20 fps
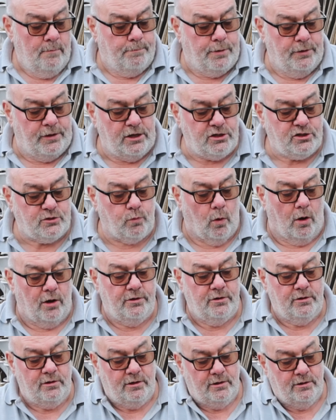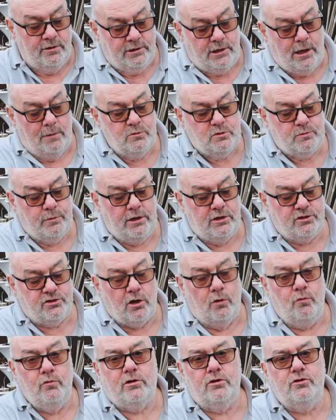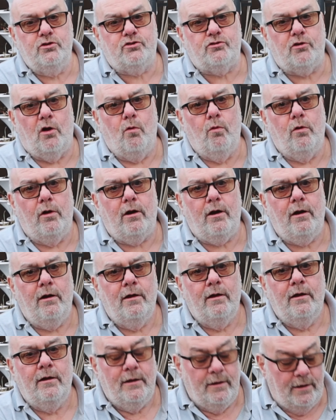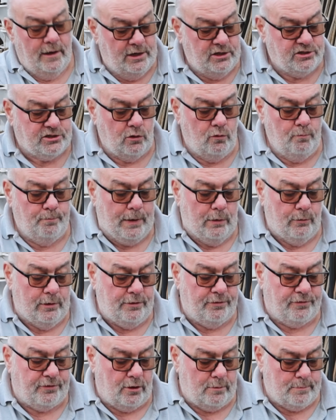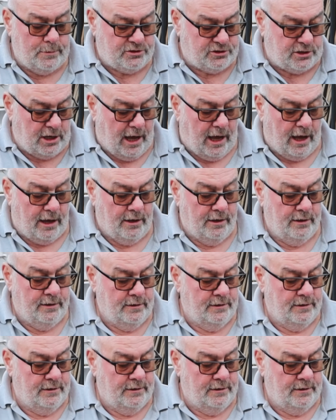But this one comes with its own controller and its own built-in thermostat.